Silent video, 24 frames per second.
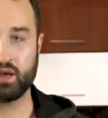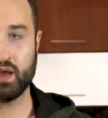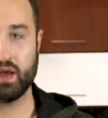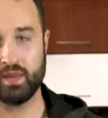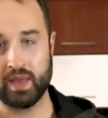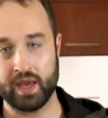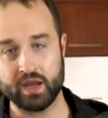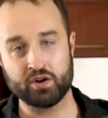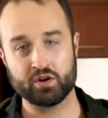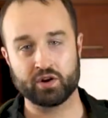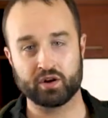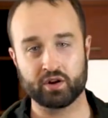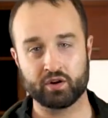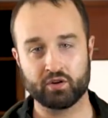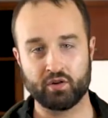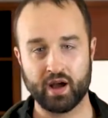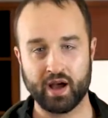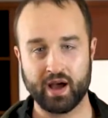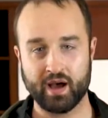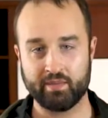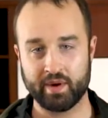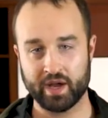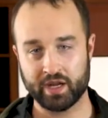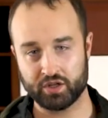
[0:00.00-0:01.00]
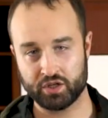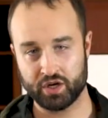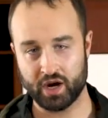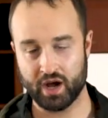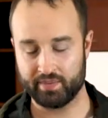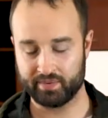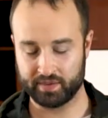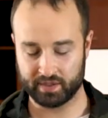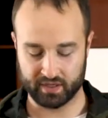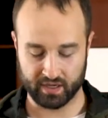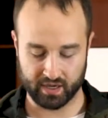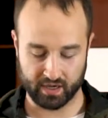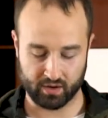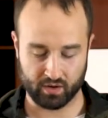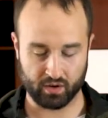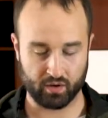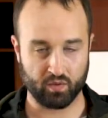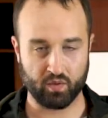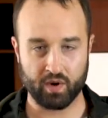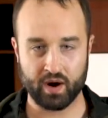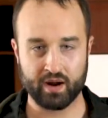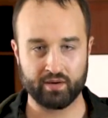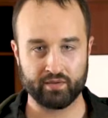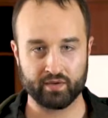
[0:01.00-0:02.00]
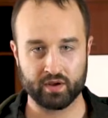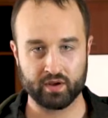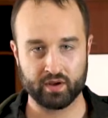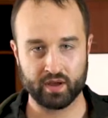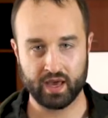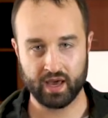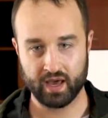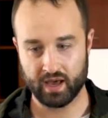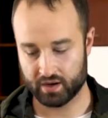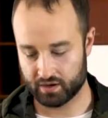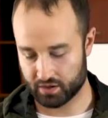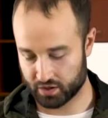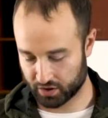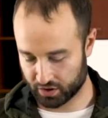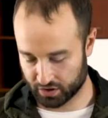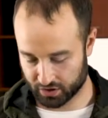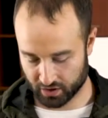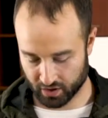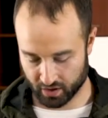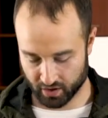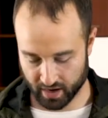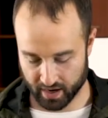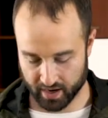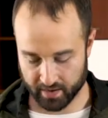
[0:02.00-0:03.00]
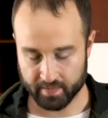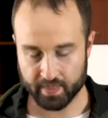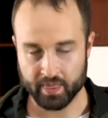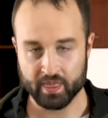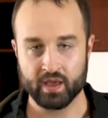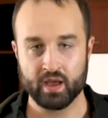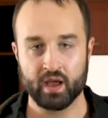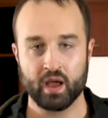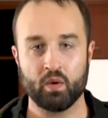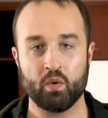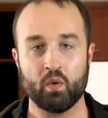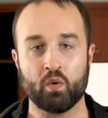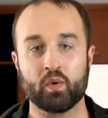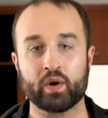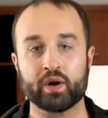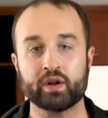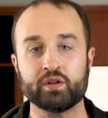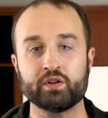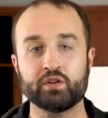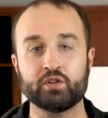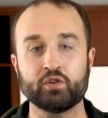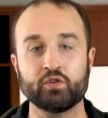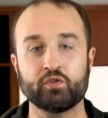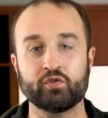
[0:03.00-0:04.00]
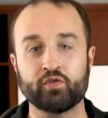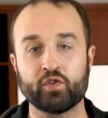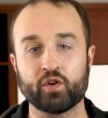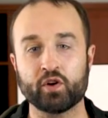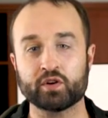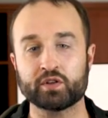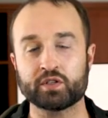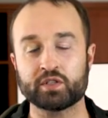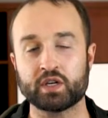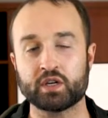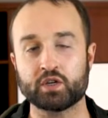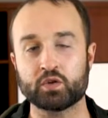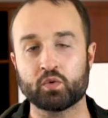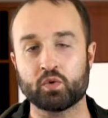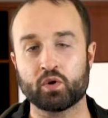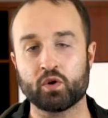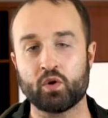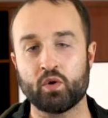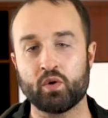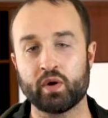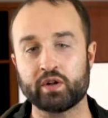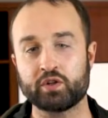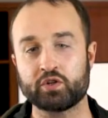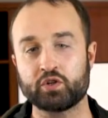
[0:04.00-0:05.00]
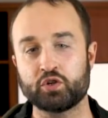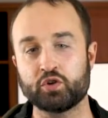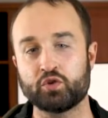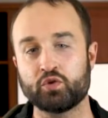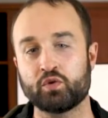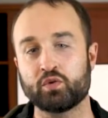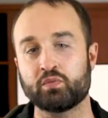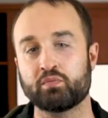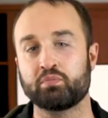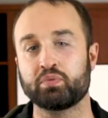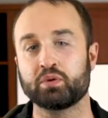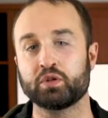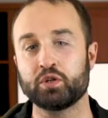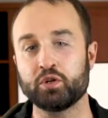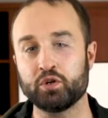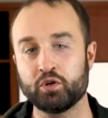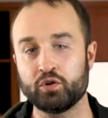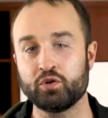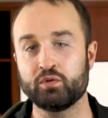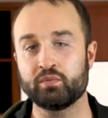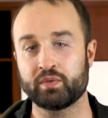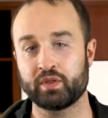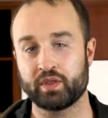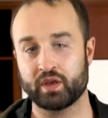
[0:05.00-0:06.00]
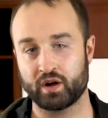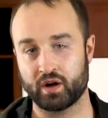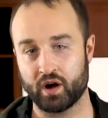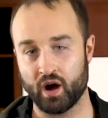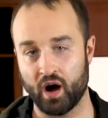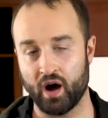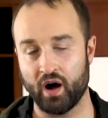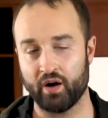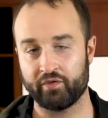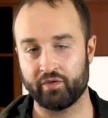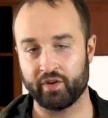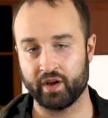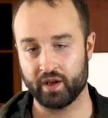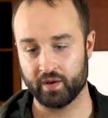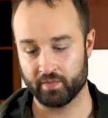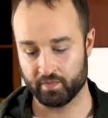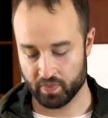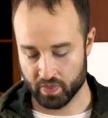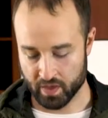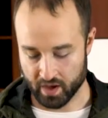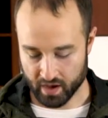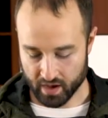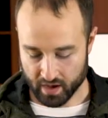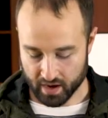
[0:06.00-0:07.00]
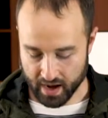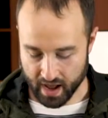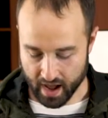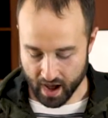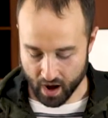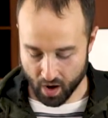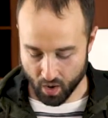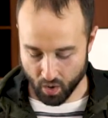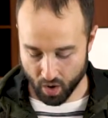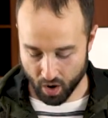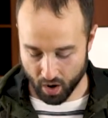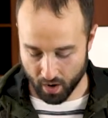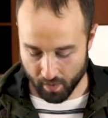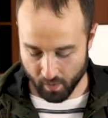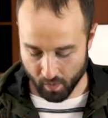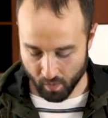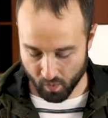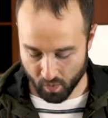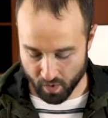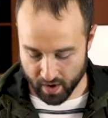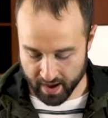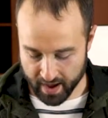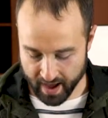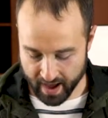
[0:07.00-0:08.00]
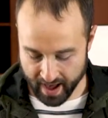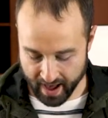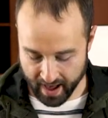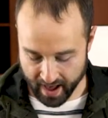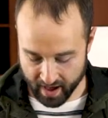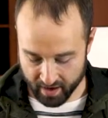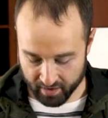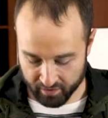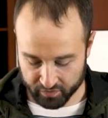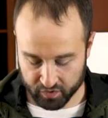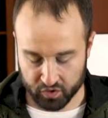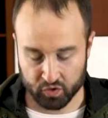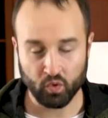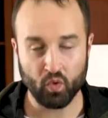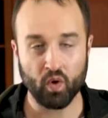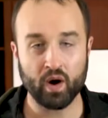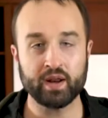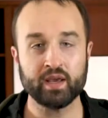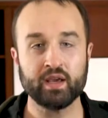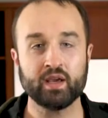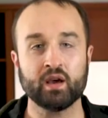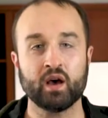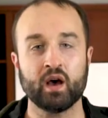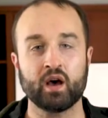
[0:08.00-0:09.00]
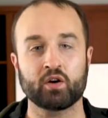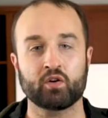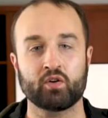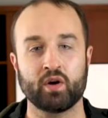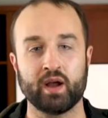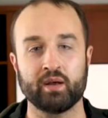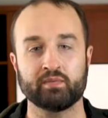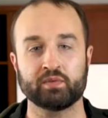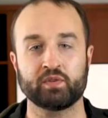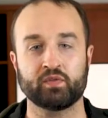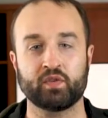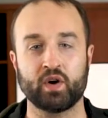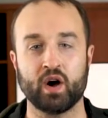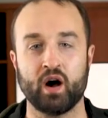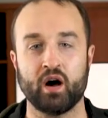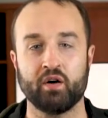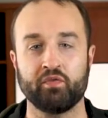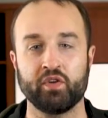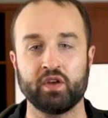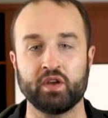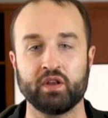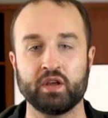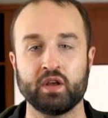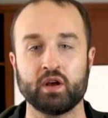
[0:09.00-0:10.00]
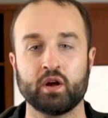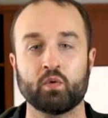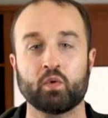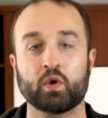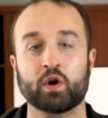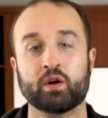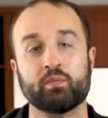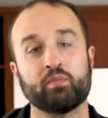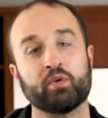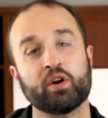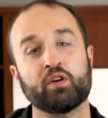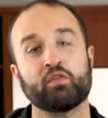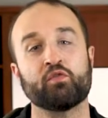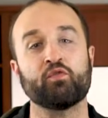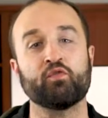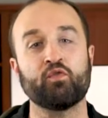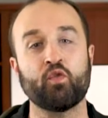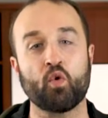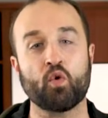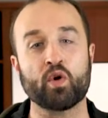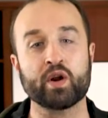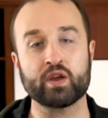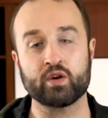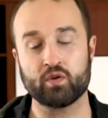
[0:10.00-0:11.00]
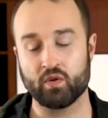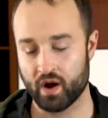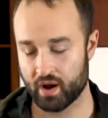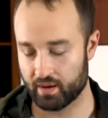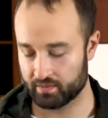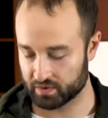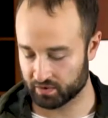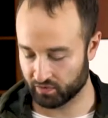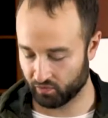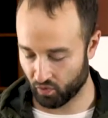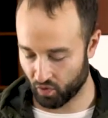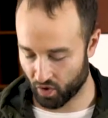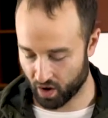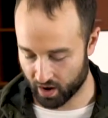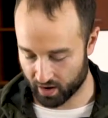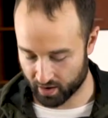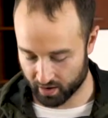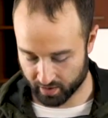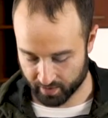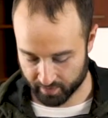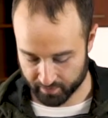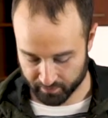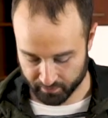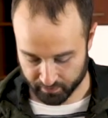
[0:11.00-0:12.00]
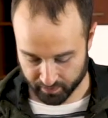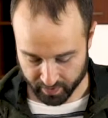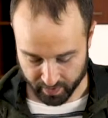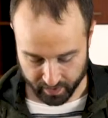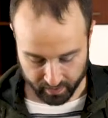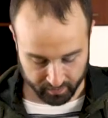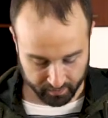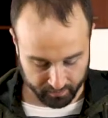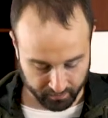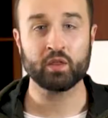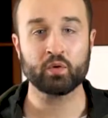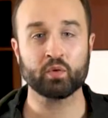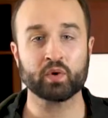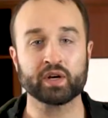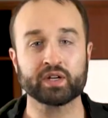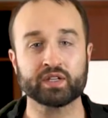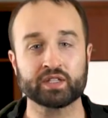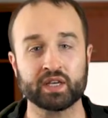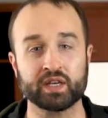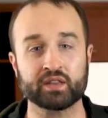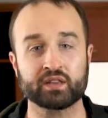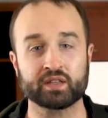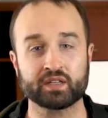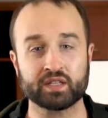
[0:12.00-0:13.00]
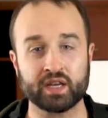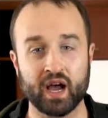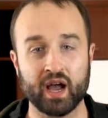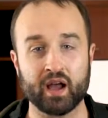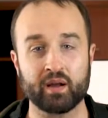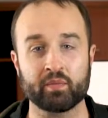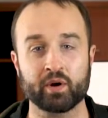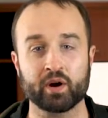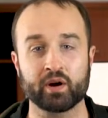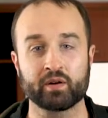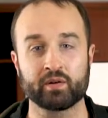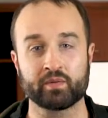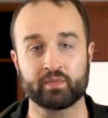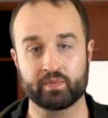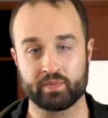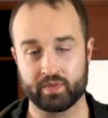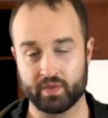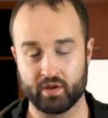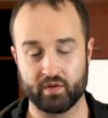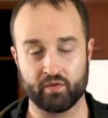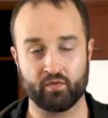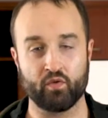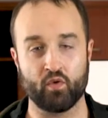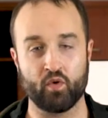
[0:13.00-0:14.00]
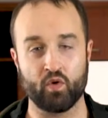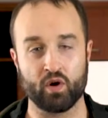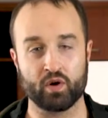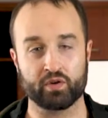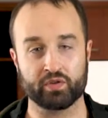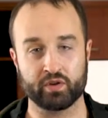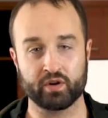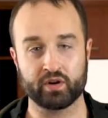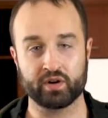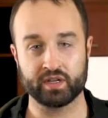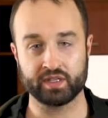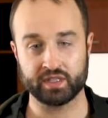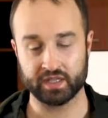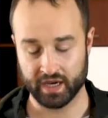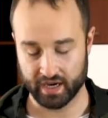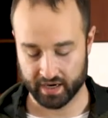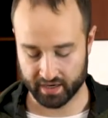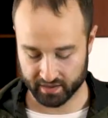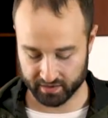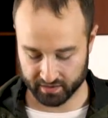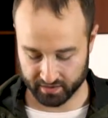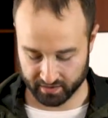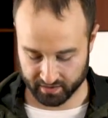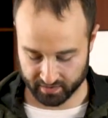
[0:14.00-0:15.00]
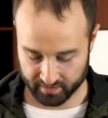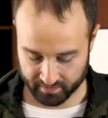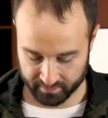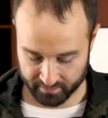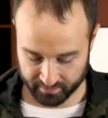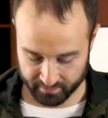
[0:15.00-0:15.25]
And then you're gonna grab a chopstick or whatever you can to stir it. What we're gonna do first is we're going to bloom the coffee. Now, we have 20 grams of coffee in here. We're gonna put in 40 grams of water. And then we're gonna set the timer for 30 seconds.